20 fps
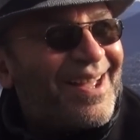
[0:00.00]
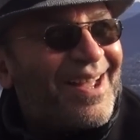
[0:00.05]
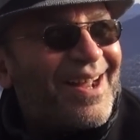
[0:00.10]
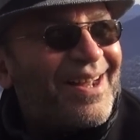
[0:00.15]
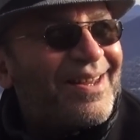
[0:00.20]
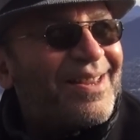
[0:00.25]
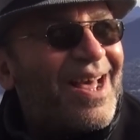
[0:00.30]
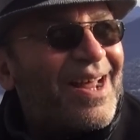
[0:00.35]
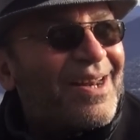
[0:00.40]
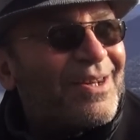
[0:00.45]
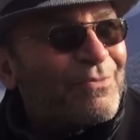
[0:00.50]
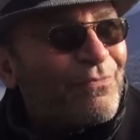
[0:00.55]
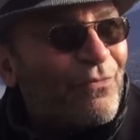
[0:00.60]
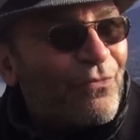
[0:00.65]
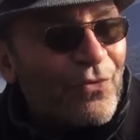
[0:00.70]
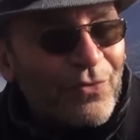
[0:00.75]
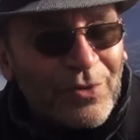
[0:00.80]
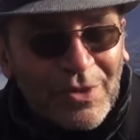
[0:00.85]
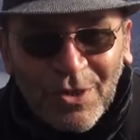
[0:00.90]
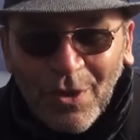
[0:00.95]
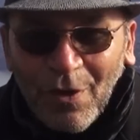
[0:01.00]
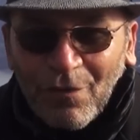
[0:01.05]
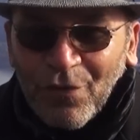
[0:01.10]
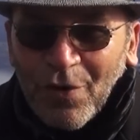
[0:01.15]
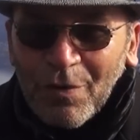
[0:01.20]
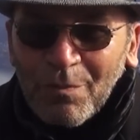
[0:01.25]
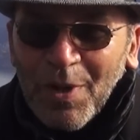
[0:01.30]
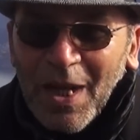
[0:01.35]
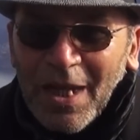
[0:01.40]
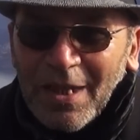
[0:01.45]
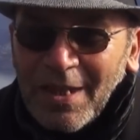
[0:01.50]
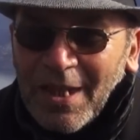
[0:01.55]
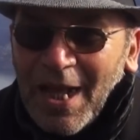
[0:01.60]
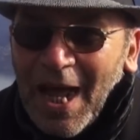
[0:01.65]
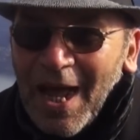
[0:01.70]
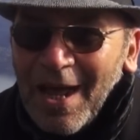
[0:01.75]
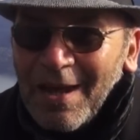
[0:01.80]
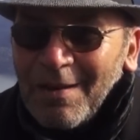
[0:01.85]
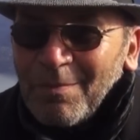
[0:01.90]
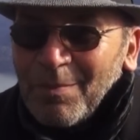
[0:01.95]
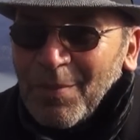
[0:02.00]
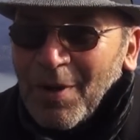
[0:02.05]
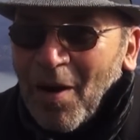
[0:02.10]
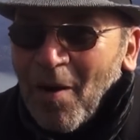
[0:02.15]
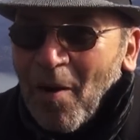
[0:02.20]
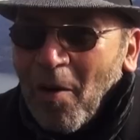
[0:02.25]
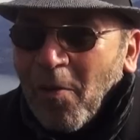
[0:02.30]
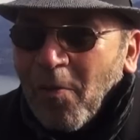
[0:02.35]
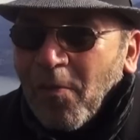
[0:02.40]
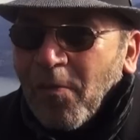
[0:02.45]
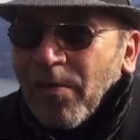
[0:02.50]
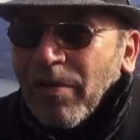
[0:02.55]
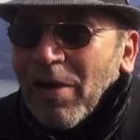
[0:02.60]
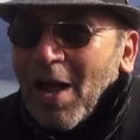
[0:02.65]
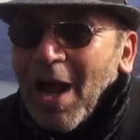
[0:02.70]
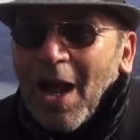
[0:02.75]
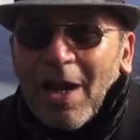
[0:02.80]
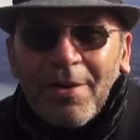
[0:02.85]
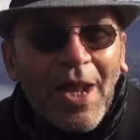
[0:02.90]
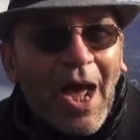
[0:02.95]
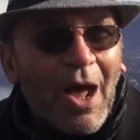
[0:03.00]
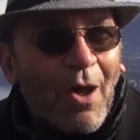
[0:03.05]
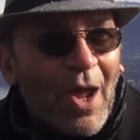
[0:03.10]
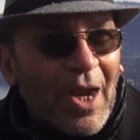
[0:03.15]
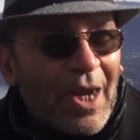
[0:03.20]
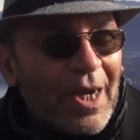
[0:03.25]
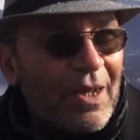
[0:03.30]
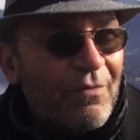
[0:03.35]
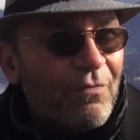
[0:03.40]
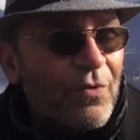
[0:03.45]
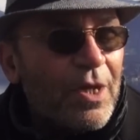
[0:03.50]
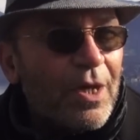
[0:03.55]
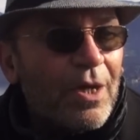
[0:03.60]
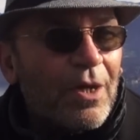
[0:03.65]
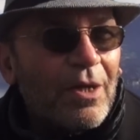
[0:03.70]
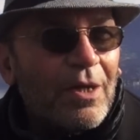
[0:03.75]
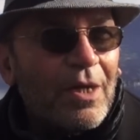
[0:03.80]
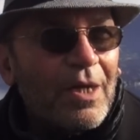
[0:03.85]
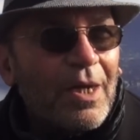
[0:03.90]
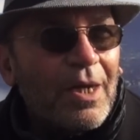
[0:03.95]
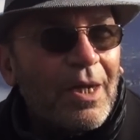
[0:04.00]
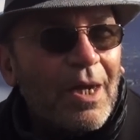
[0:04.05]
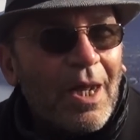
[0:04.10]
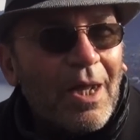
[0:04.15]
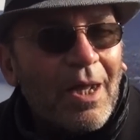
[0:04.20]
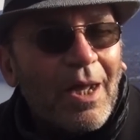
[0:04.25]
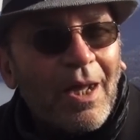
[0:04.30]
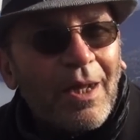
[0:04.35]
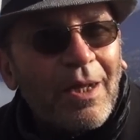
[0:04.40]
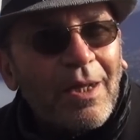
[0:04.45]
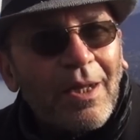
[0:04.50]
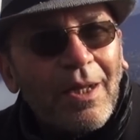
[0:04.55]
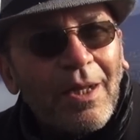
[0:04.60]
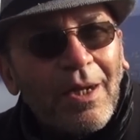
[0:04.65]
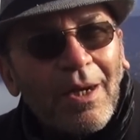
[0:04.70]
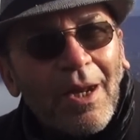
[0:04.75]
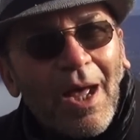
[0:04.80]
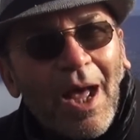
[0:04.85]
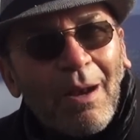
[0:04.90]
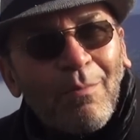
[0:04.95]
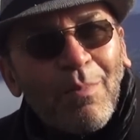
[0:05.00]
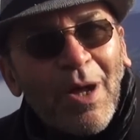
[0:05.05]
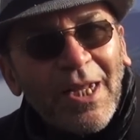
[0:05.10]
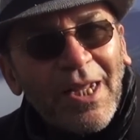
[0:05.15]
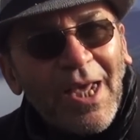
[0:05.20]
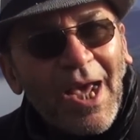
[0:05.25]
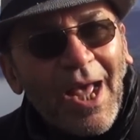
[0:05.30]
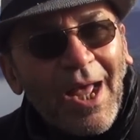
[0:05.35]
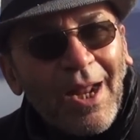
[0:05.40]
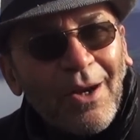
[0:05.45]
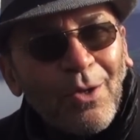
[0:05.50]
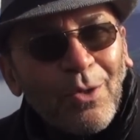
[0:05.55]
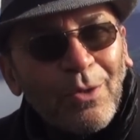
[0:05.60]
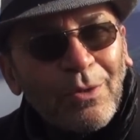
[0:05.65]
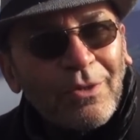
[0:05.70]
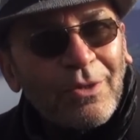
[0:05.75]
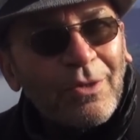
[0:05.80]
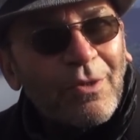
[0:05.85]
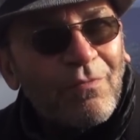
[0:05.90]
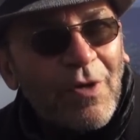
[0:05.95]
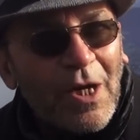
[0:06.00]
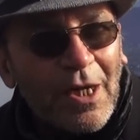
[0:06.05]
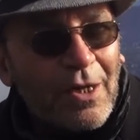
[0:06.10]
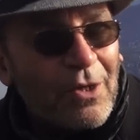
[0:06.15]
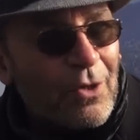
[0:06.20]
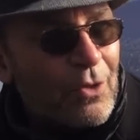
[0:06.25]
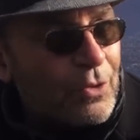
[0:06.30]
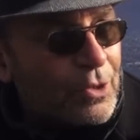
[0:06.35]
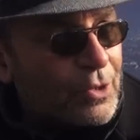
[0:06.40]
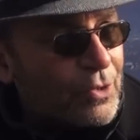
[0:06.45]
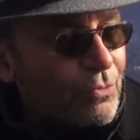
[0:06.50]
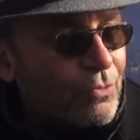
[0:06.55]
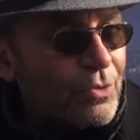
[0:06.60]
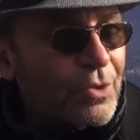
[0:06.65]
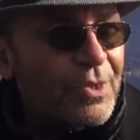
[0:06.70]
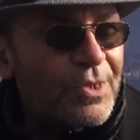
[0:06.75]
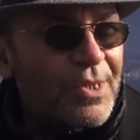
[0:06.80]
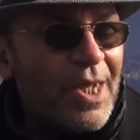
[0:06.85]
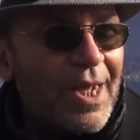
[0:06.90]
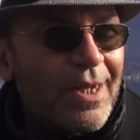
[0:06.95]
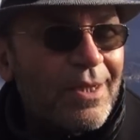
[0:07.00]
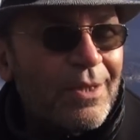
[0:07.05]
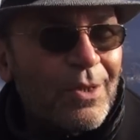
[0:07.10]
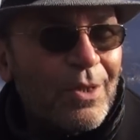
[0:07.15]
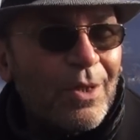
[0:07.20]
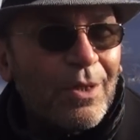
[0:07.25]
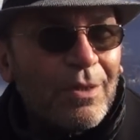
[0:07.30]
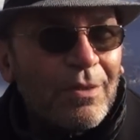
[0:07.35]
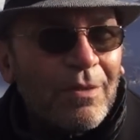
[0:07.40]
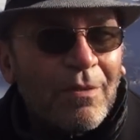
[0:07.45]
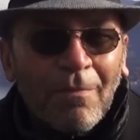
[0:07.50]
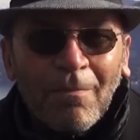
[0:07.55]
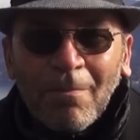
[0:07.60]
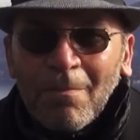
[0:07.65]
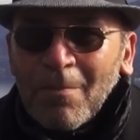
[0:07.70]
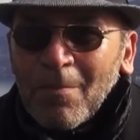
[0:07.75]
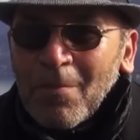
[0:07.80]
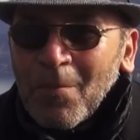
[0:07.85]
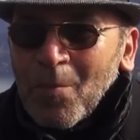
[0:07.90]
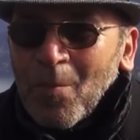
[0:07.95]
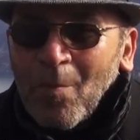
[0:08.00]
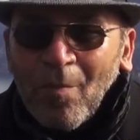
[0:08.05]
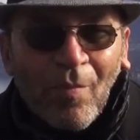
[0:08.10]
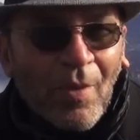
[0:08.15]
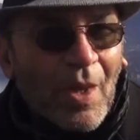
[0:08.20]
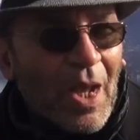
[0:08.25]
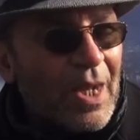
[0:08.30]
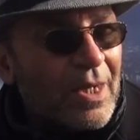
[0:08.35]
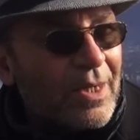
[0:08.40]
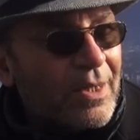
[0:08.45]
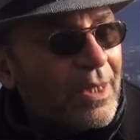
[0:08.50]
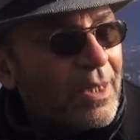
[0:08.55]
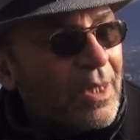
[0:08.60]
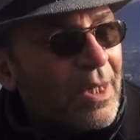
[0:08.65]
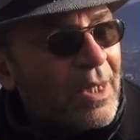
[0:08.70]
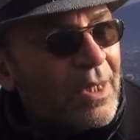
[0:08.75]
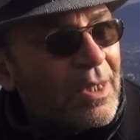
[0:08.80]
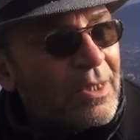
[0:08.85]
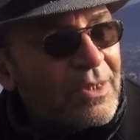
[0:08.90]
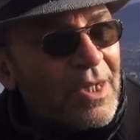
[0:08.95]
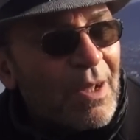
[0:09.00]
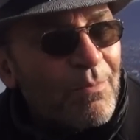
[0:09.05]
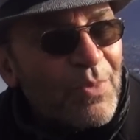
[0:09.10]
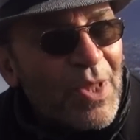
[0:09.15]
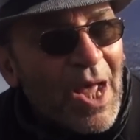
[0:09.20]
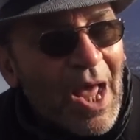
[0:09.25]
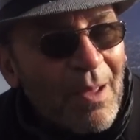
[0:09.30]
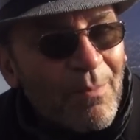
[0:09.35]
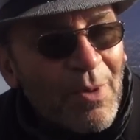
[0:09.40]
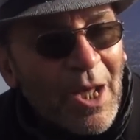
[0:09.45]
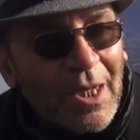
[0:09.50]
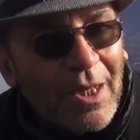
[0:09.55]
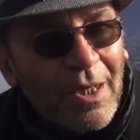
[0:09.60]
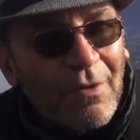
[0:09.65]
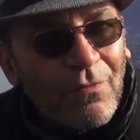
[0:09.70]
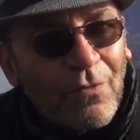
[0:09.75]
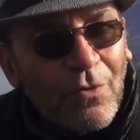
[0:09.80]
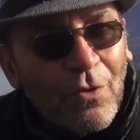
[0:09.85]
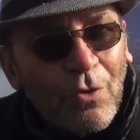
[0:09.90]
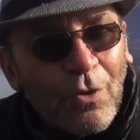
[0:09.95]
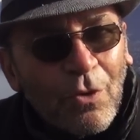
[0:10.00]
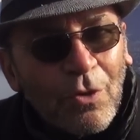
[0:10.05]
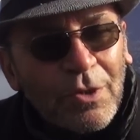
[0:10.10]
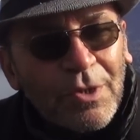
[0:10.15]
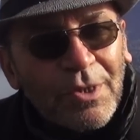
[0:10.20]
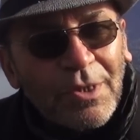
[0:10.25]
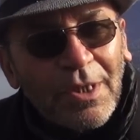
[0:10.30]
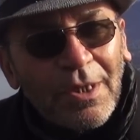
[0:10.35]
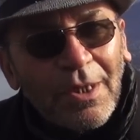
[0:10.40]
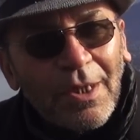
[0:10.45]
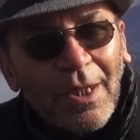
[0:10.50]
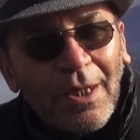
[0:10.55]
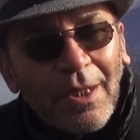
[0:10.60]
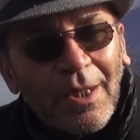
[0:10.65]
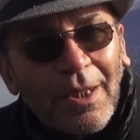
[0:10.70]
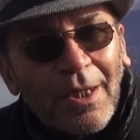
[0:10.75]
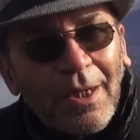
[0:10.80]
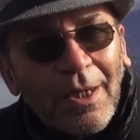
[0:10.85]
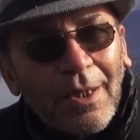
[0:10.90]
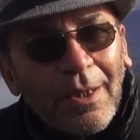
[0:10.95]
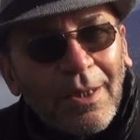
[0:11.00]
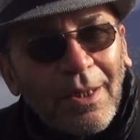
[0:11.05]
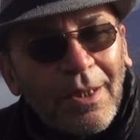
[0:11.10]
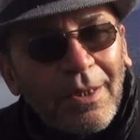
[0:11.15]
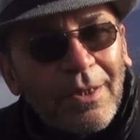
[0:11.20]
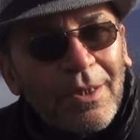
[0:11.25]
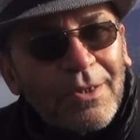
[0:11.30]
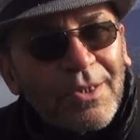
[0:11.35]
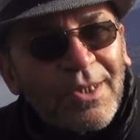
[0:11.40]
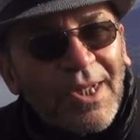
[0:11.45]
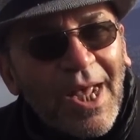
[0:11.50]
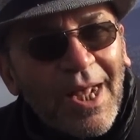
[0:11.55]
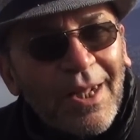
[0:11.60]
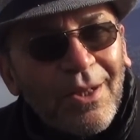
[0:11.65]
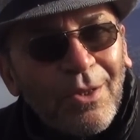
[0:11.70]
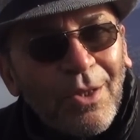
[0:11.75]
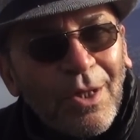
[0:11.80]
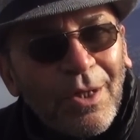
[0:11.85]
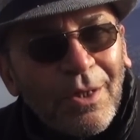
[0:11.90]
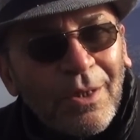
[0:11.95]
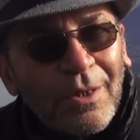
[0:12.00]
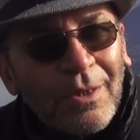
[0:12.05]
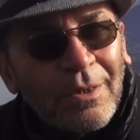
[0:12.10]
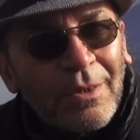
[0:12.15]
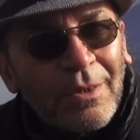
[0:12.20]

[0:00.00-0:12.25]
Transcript: And then, so from that time, now I live here in Albagnano, very close to the center, and sometimes I give course in the center,